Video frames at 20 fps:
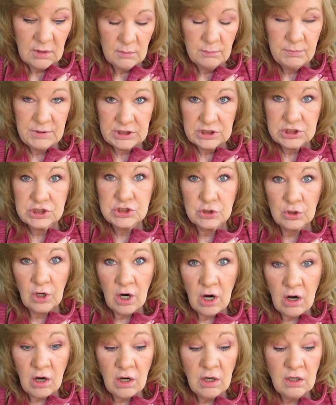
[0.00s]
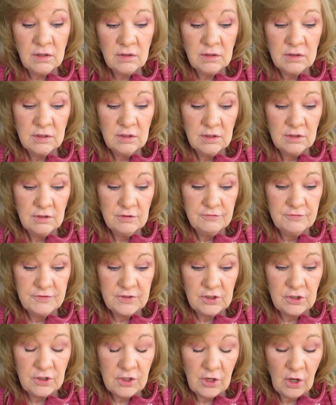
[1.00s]
be strong,
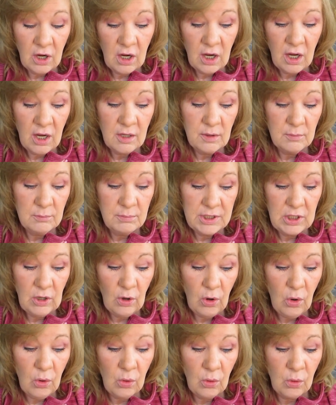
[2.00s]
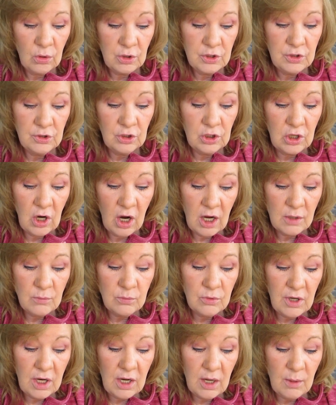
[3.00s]
fear not, behold, your God
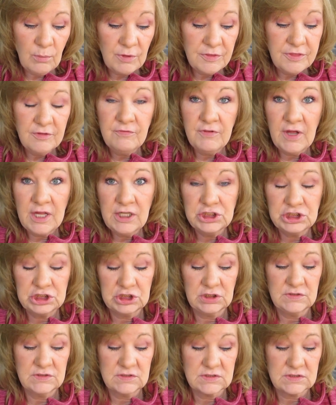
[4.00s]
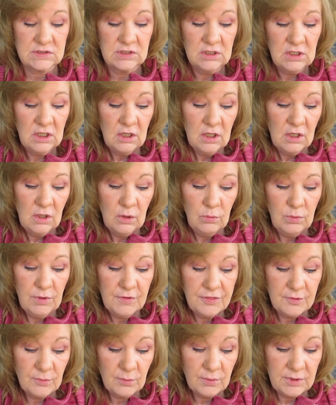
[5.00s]
will come with a vengeance,
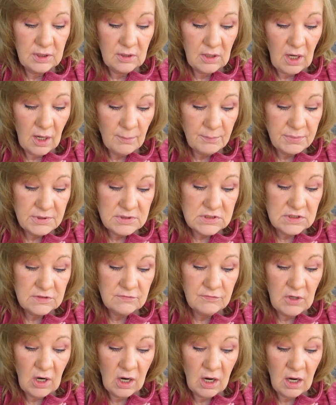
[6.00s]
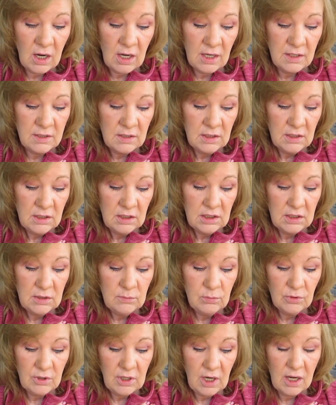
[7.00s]
with the recompense of God, he
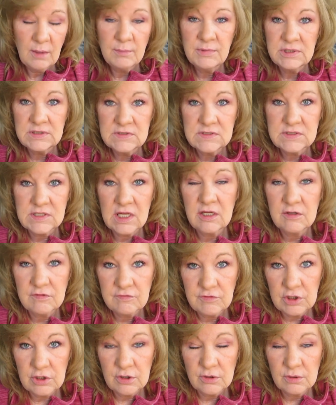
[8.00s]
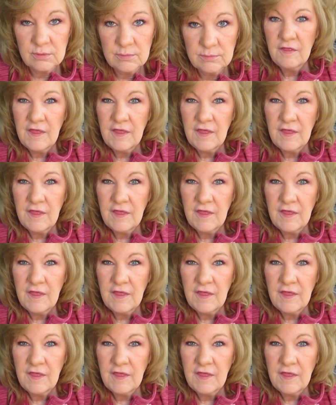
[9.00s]
will come and save you.